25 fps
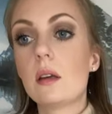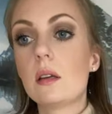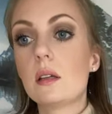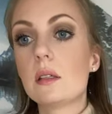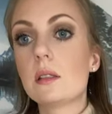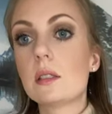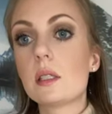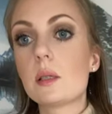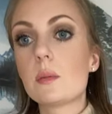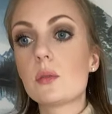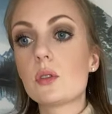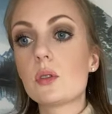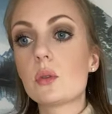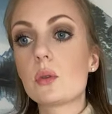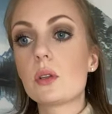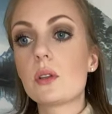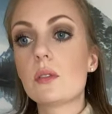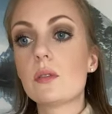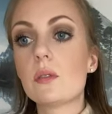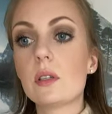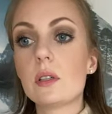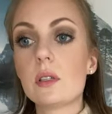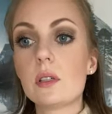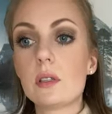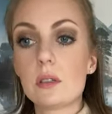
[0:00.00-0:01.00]
some sort
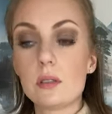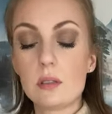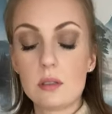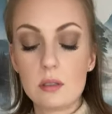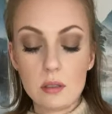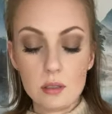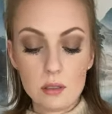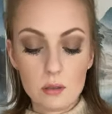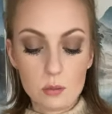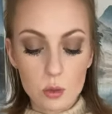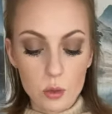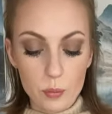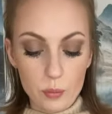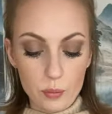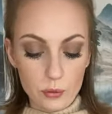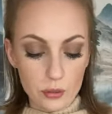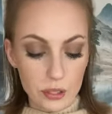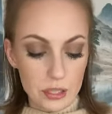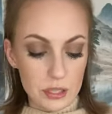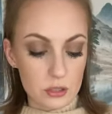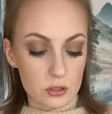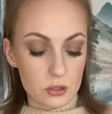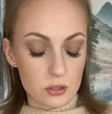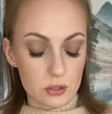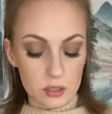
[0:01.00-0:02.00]
of a
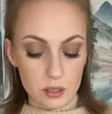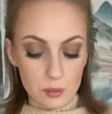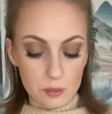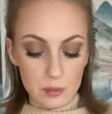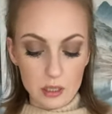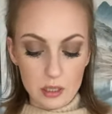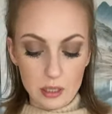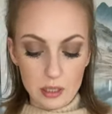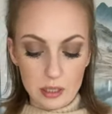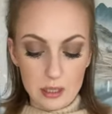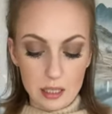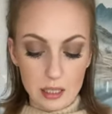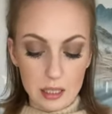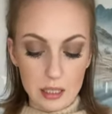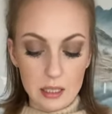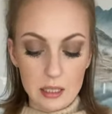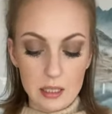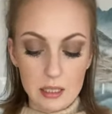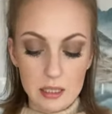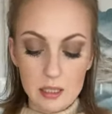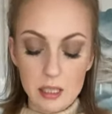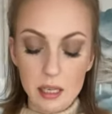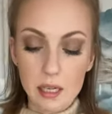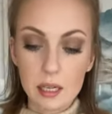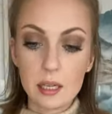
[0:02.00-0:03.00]
corporation or something like that. And
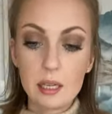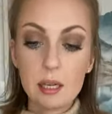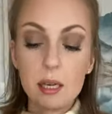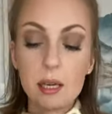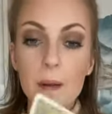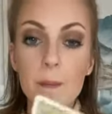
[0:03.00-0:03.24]
it's like,